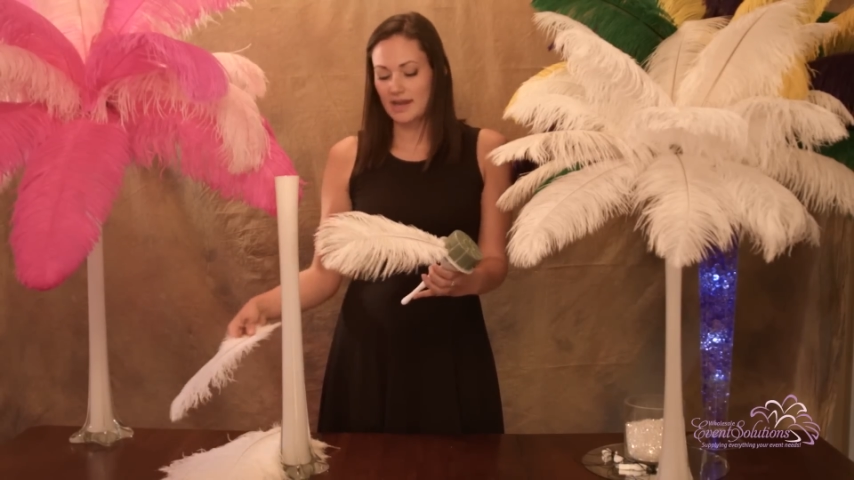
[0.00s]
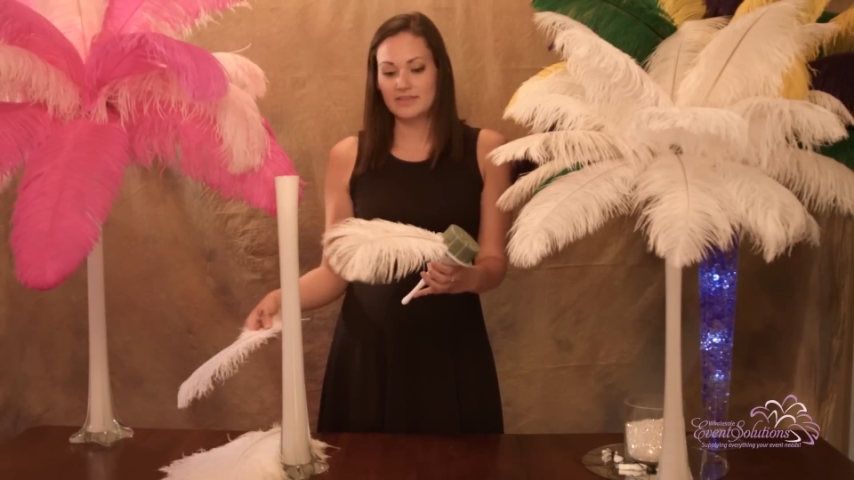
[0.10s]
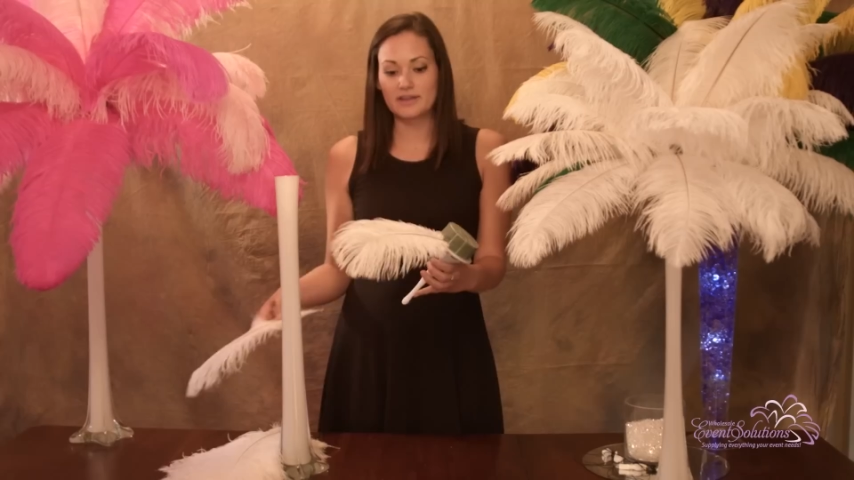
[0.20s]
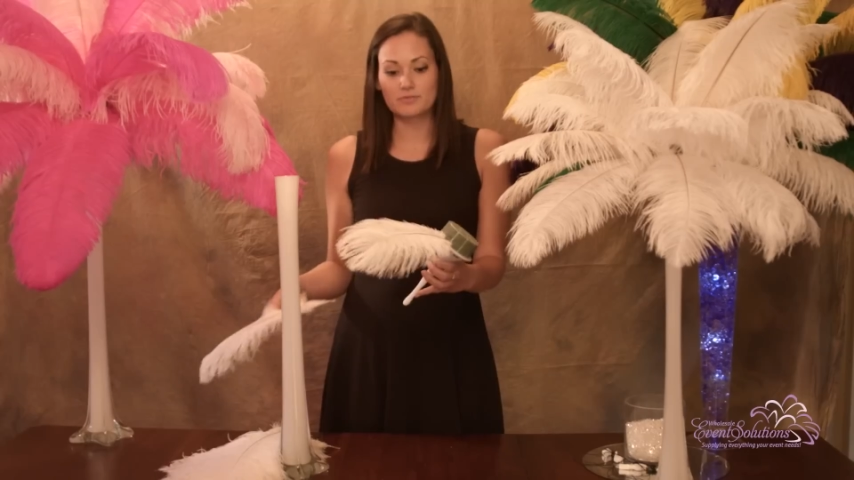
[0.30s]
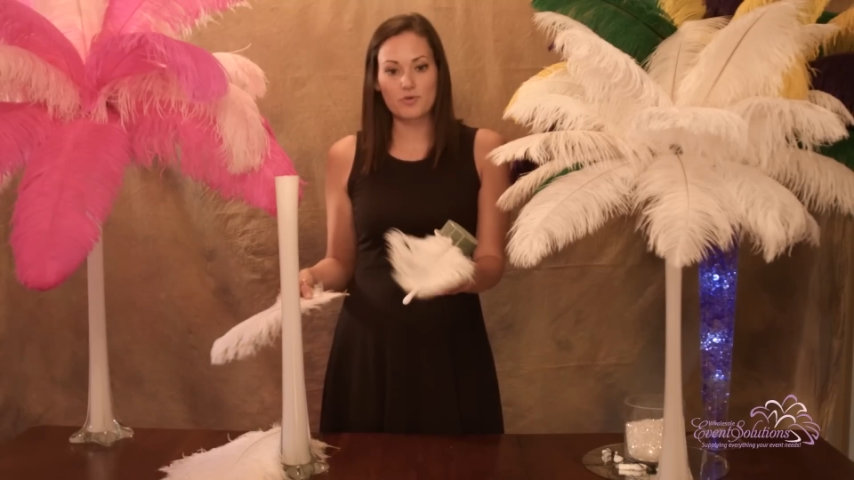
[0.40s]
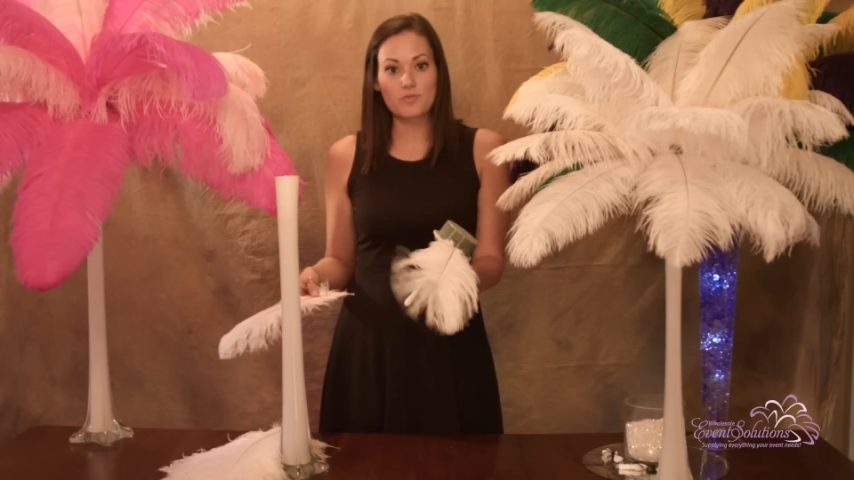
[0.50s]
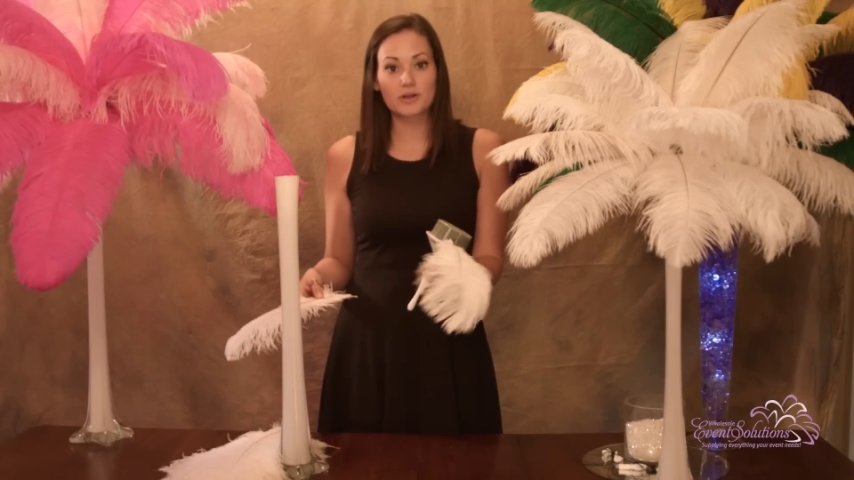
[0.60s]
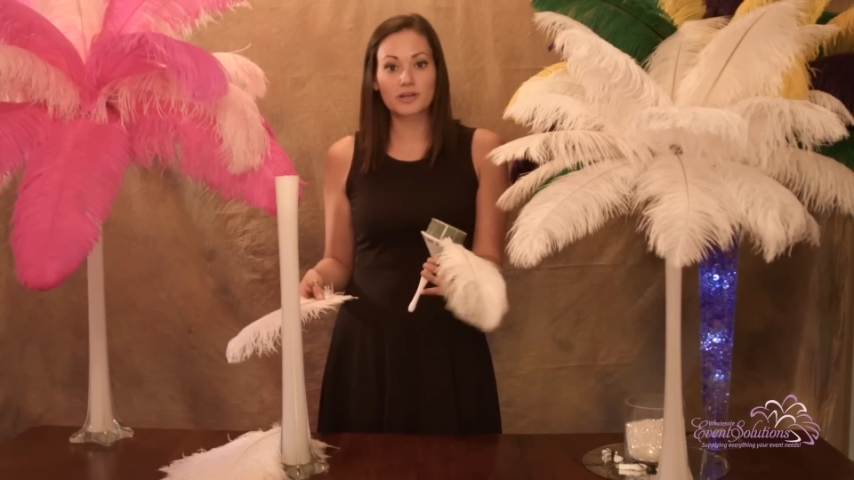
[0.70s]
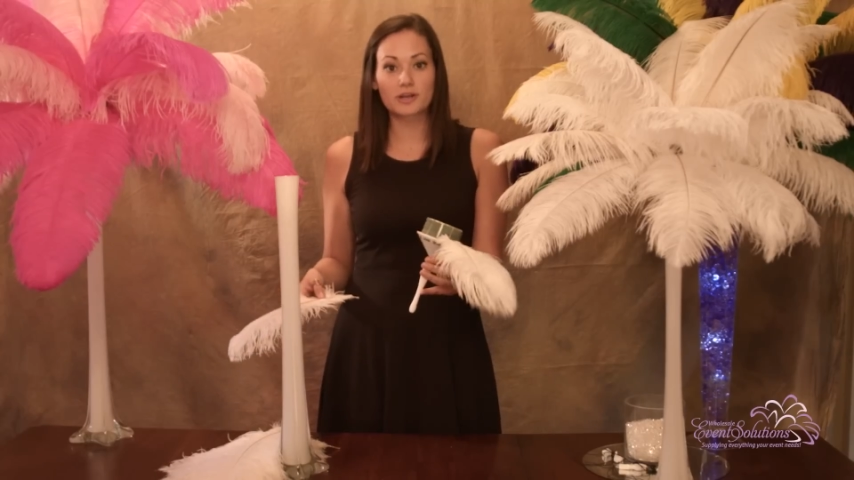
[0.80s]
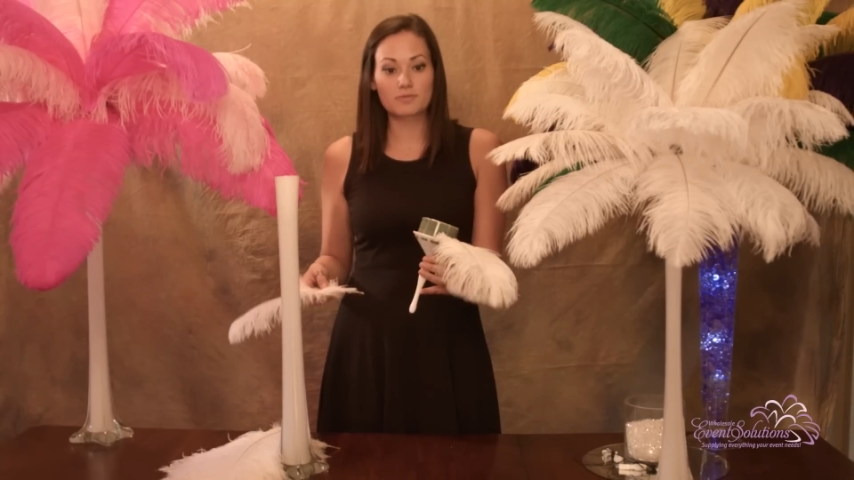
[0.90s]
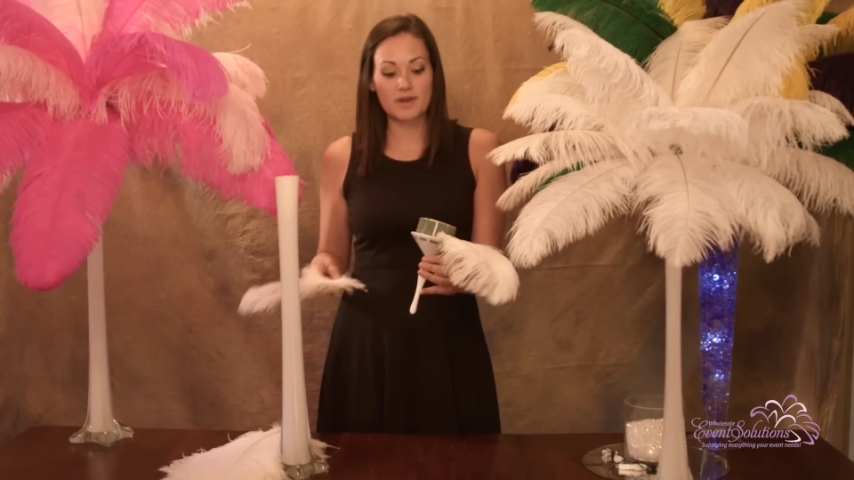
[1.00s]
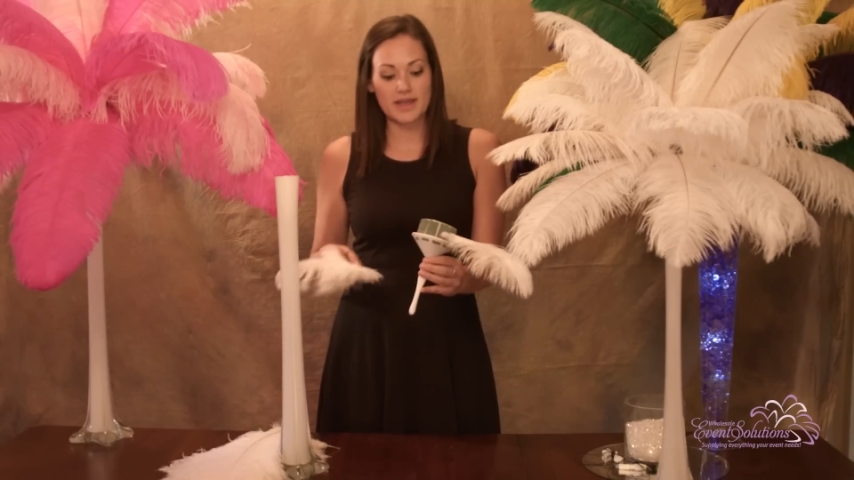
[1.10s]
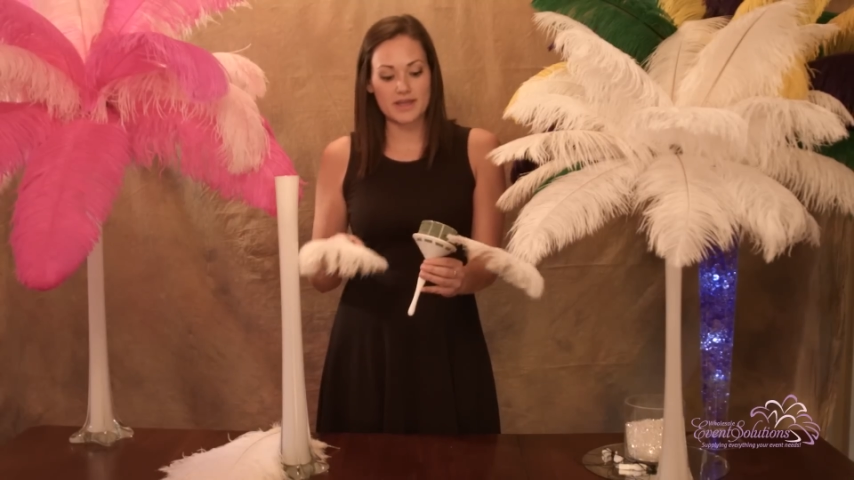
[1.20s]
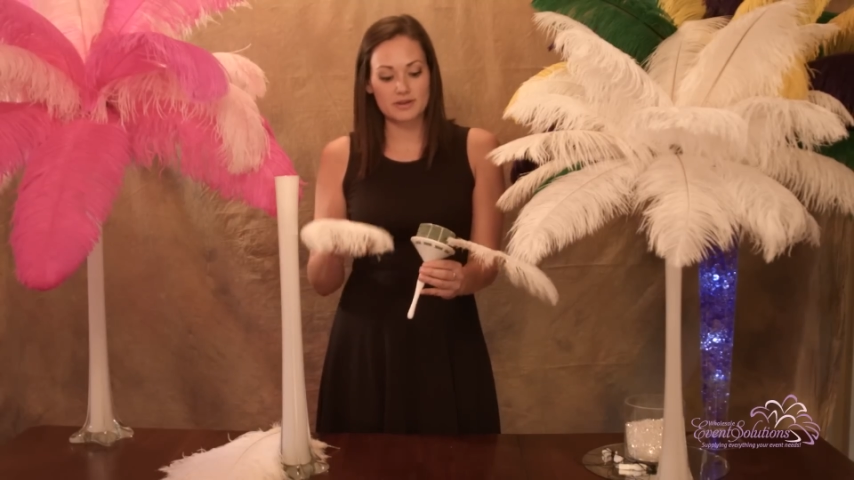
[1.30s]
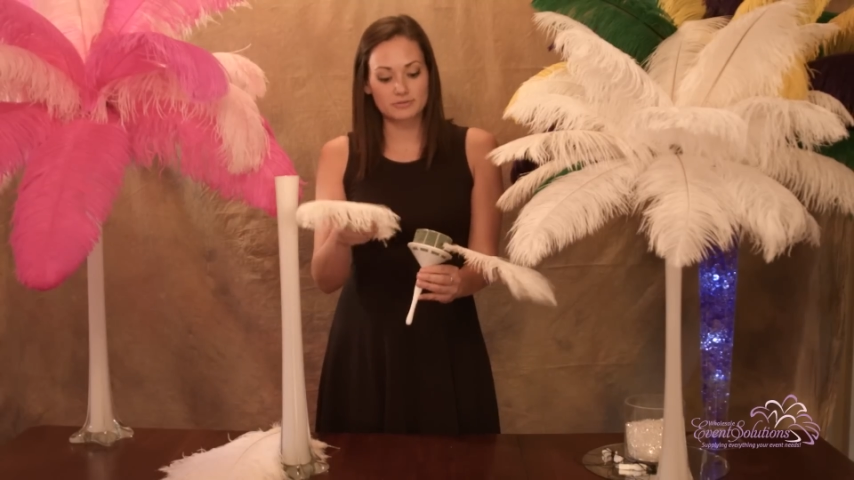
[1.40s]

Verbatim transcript: And then we'll work our way